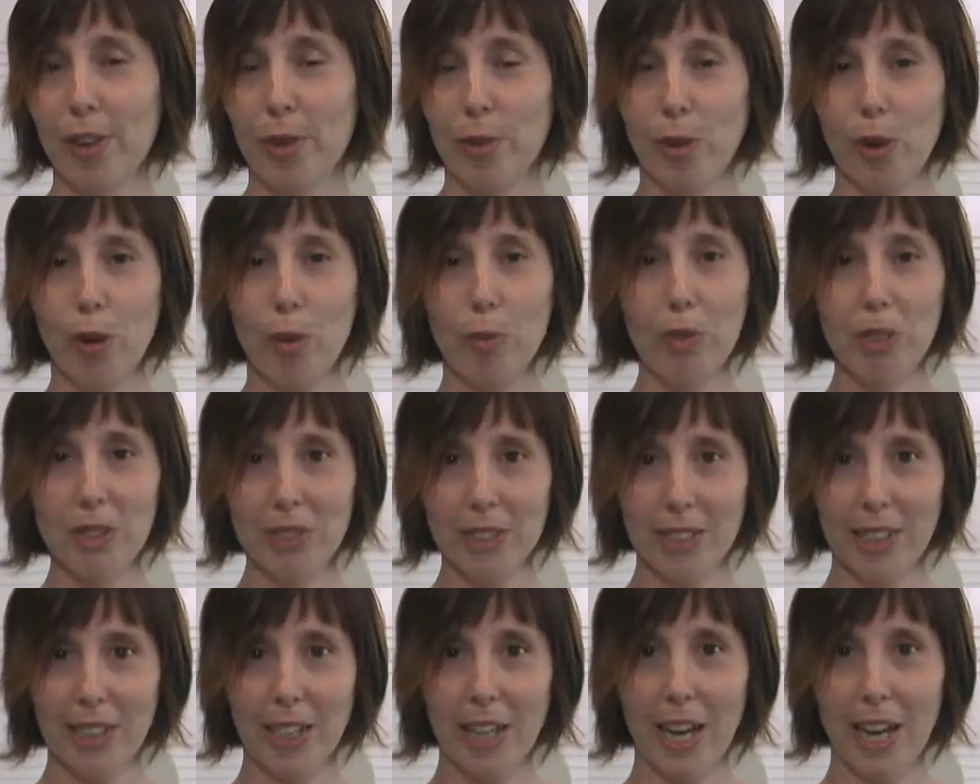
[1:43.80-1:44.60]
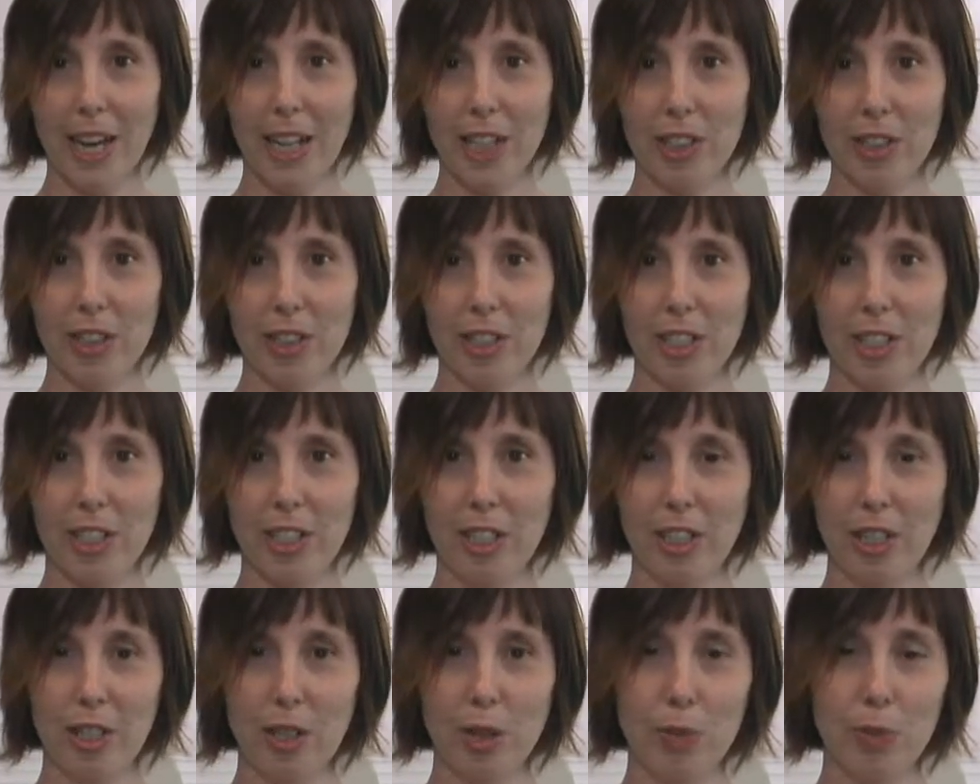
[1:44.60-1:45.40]
Well, music
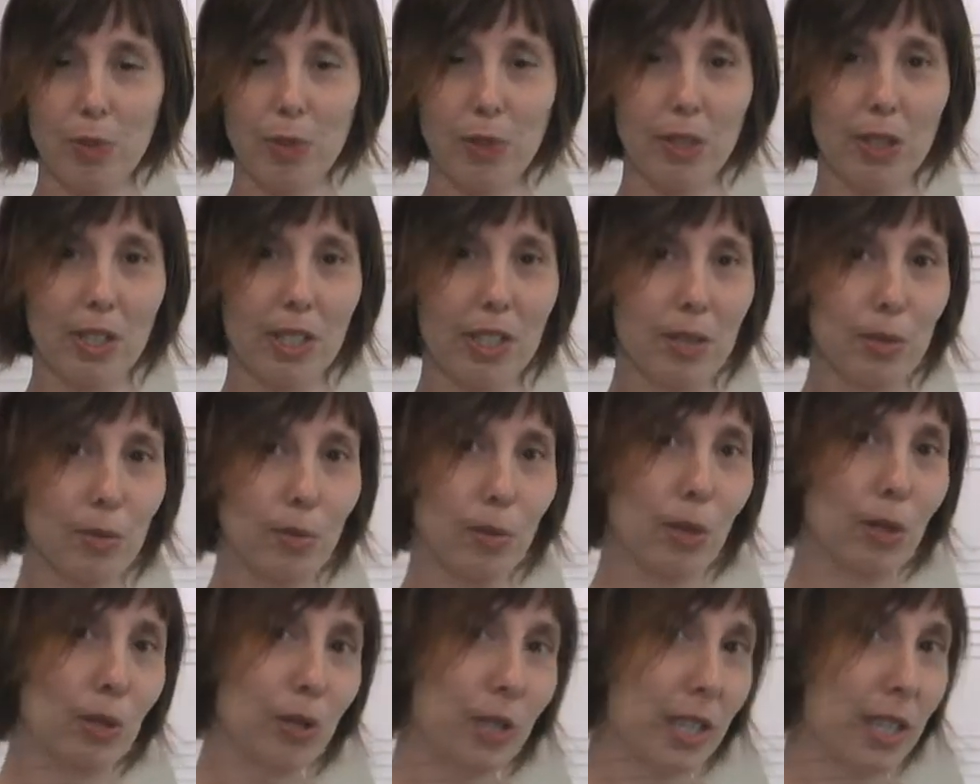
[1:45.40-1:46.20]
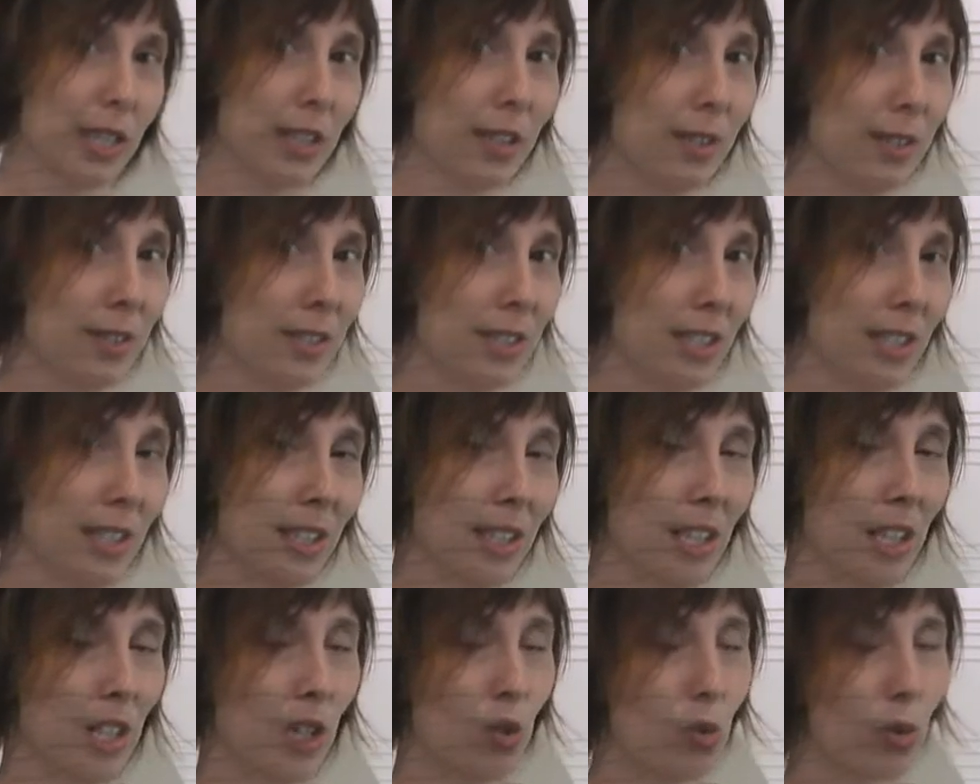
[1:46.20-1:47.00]
actually employs motives,
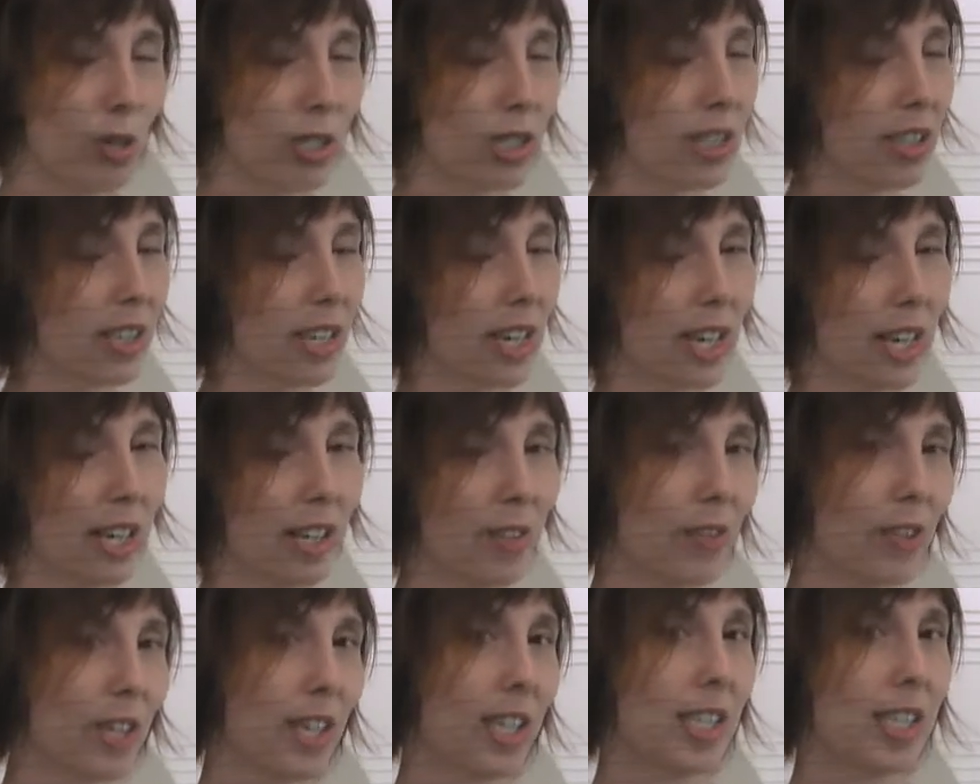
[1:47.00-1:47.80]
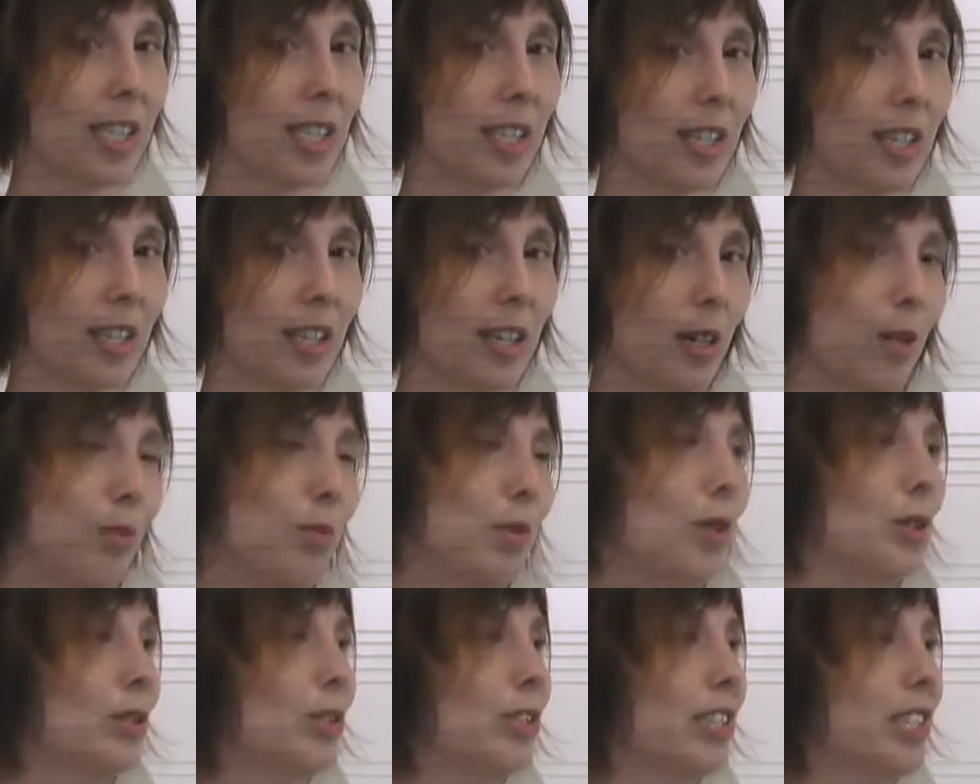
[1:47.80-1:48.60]
which are kind of like a
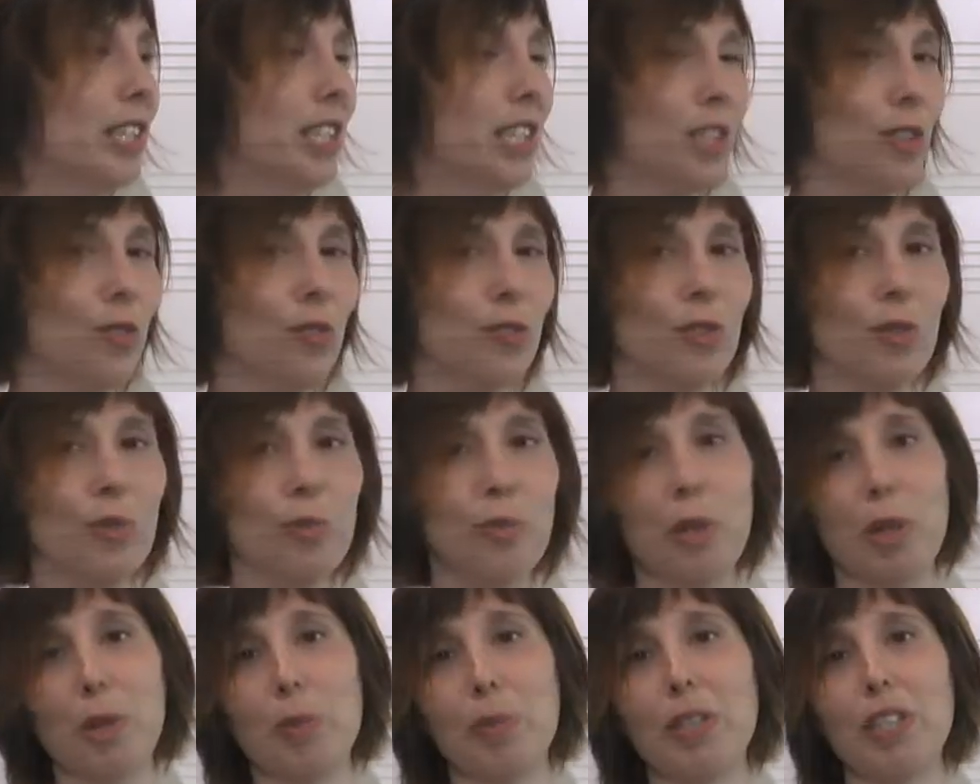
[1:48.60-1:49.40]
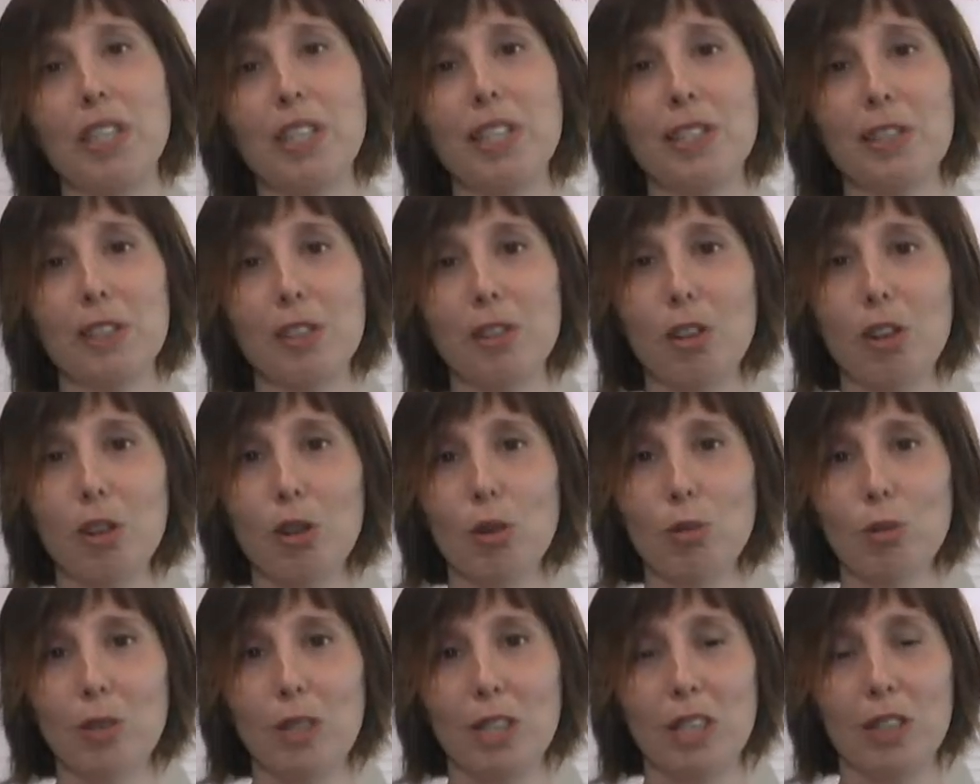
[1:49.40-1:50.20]
motif maybe in your
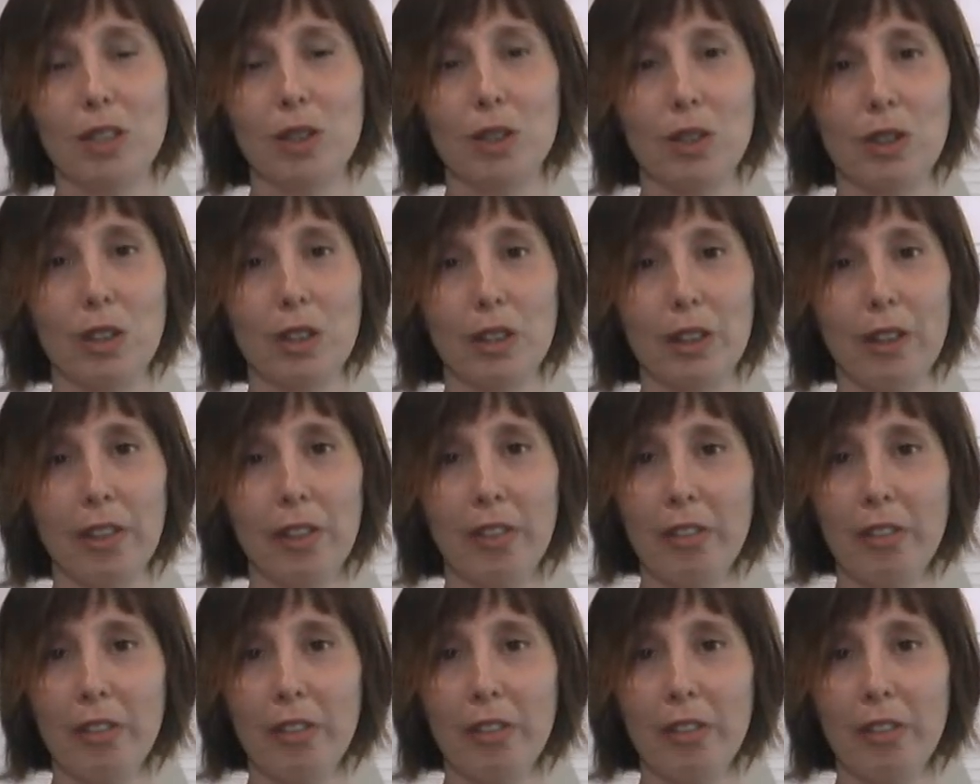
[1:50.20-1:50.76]
home decor.